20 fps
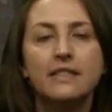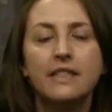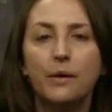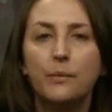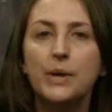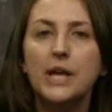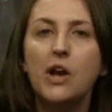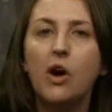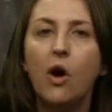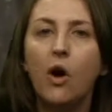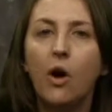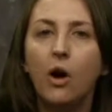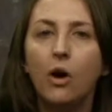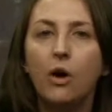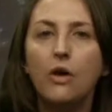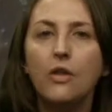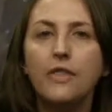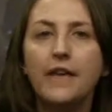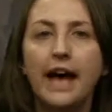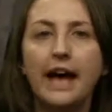we
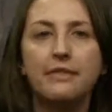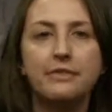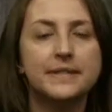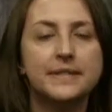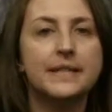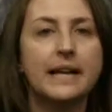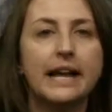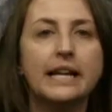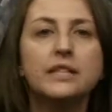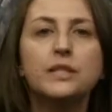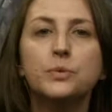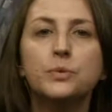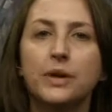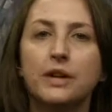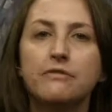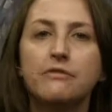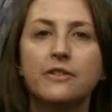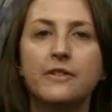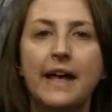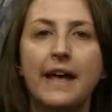call that, the science
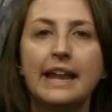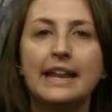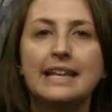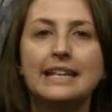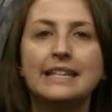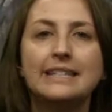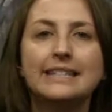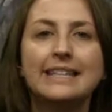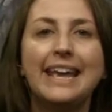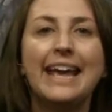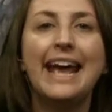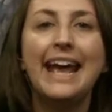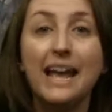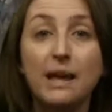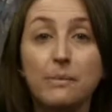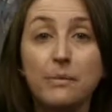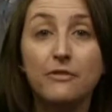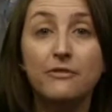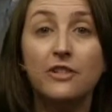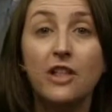word for that is
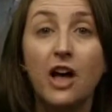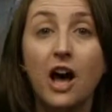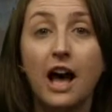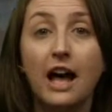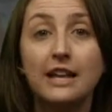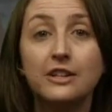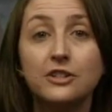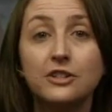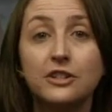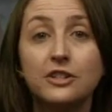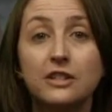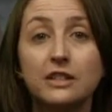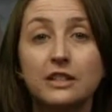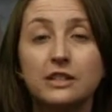camouflage.